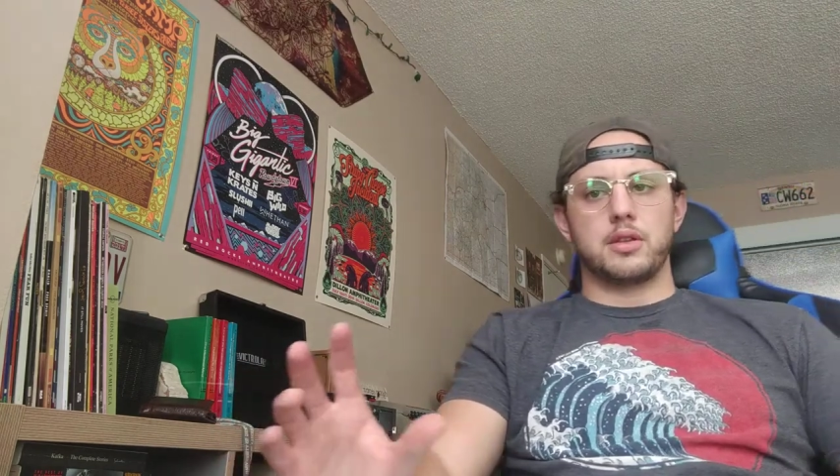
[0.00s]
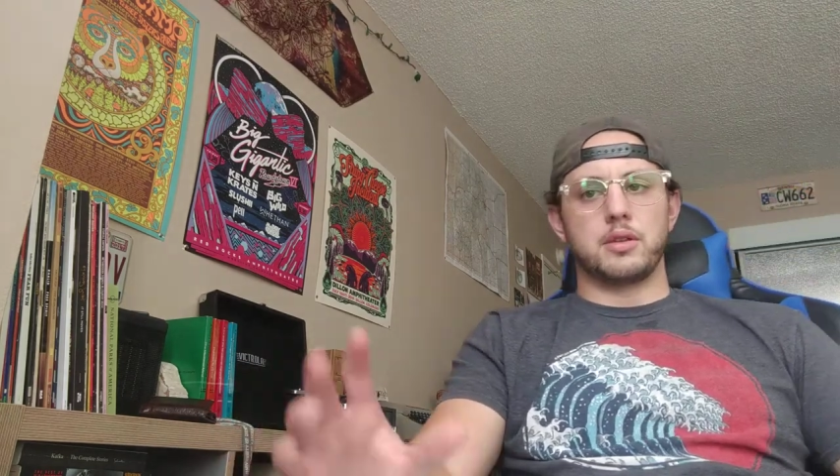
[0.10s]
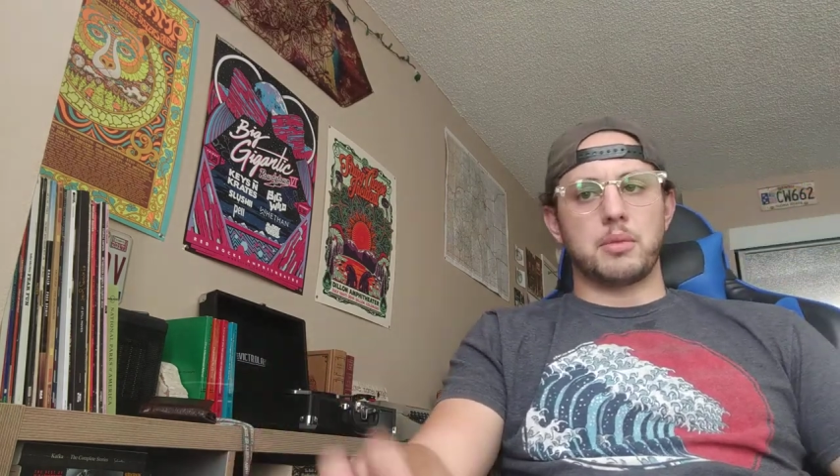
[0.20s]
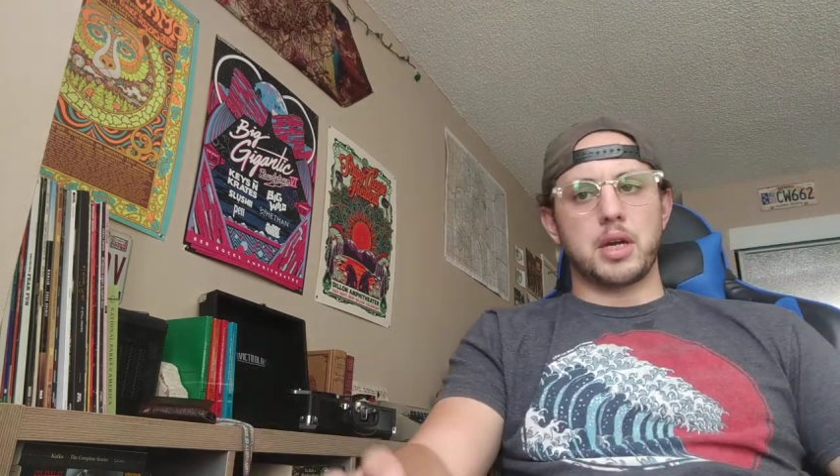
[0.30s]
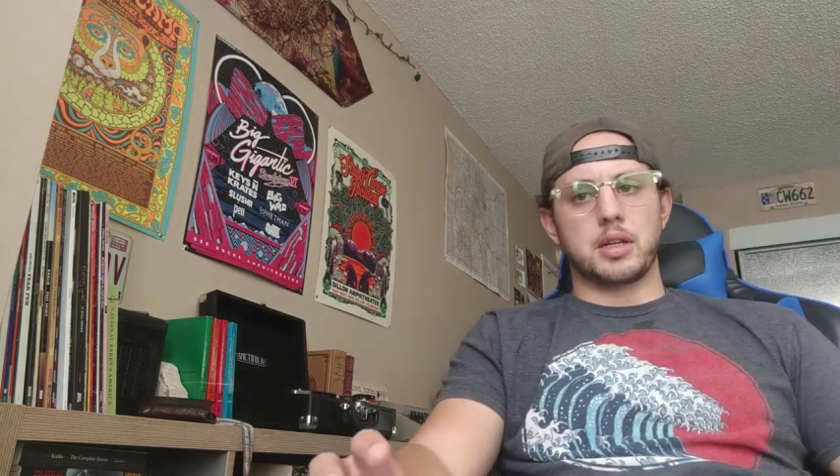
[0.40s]

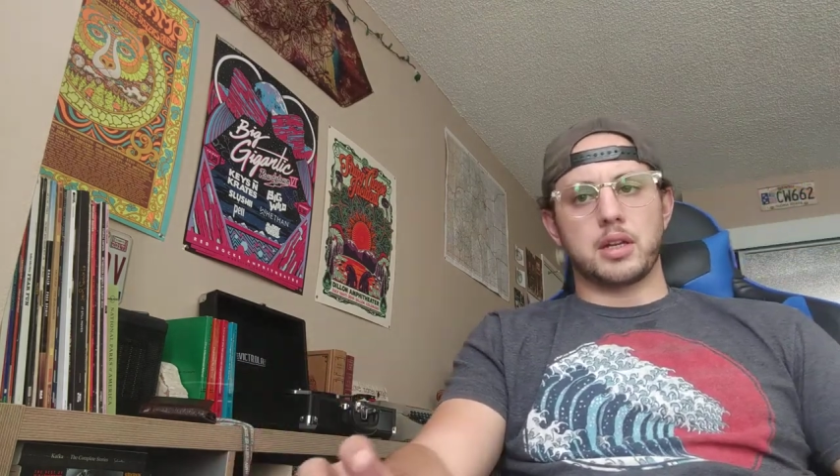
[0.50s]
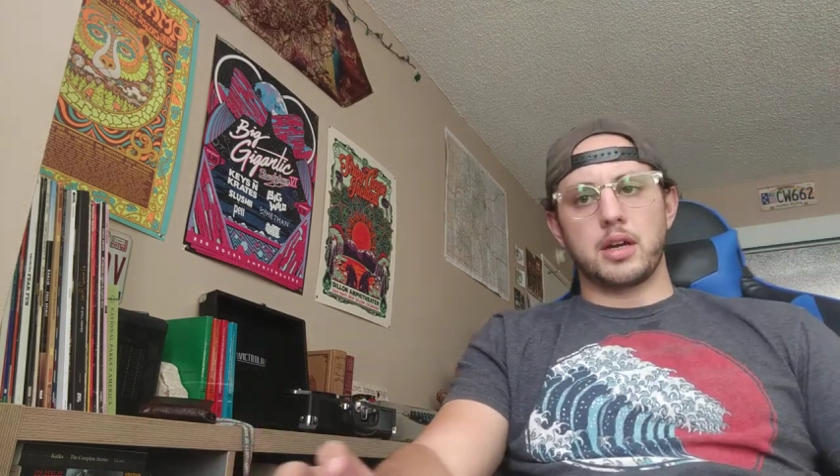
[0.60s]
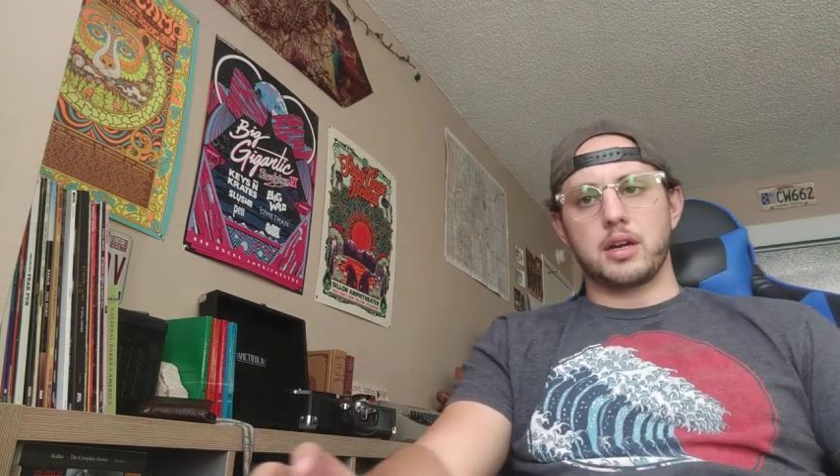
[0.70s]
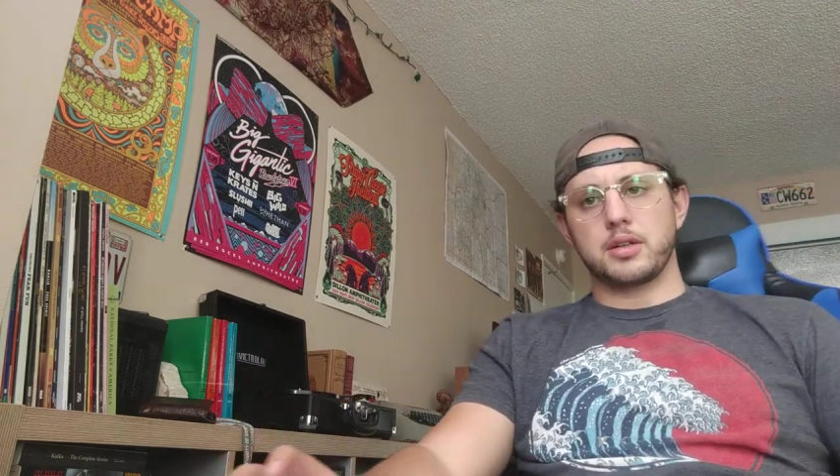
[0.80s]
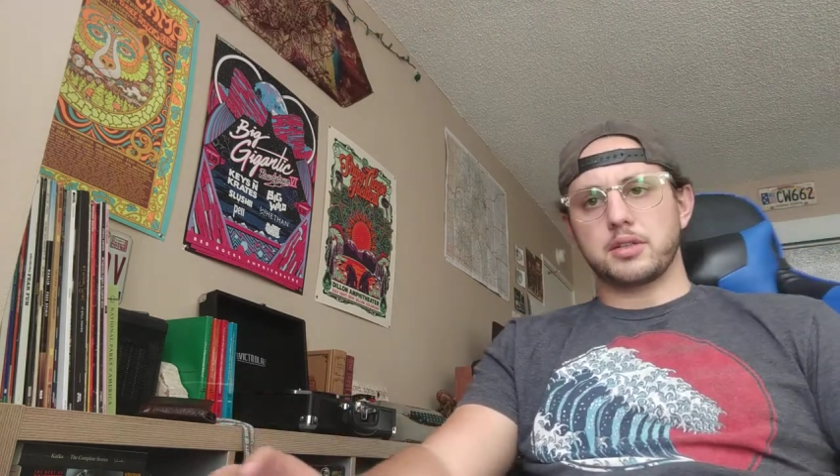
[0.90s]
the main
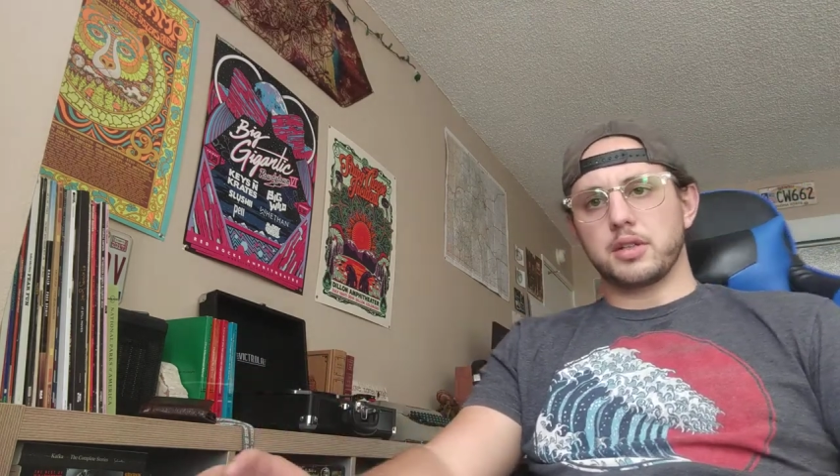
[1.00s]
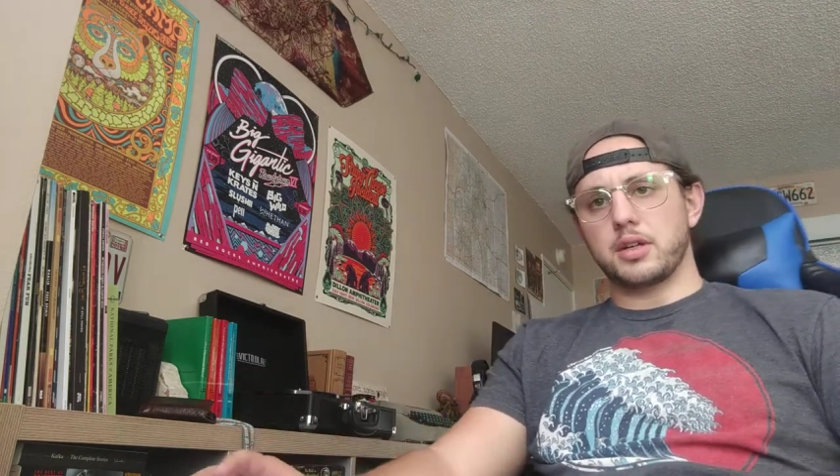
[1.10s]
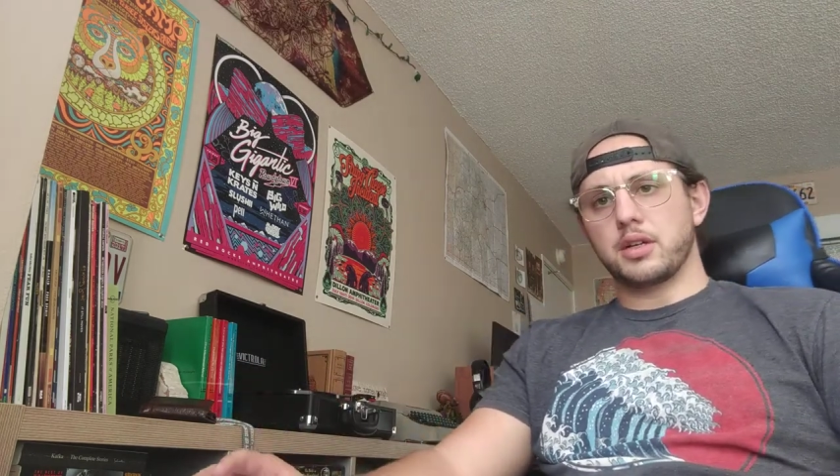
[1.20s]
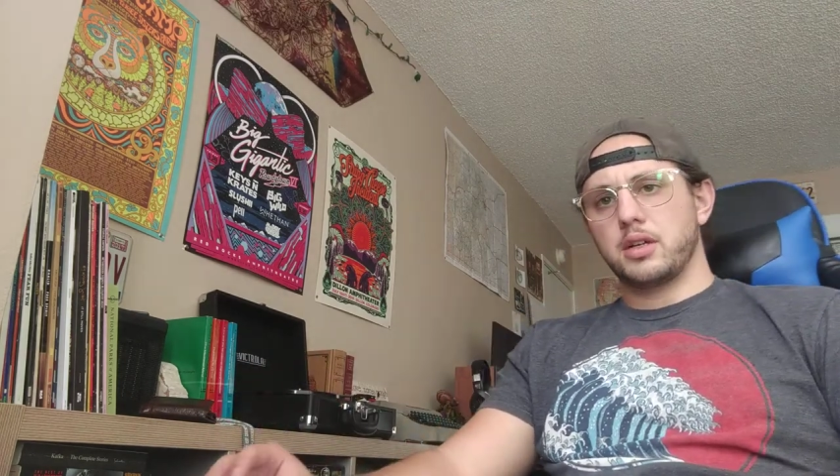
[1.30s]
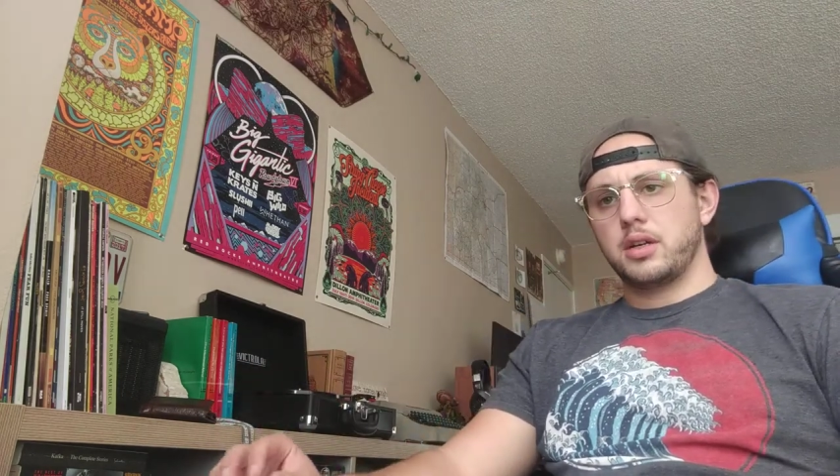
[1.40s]
character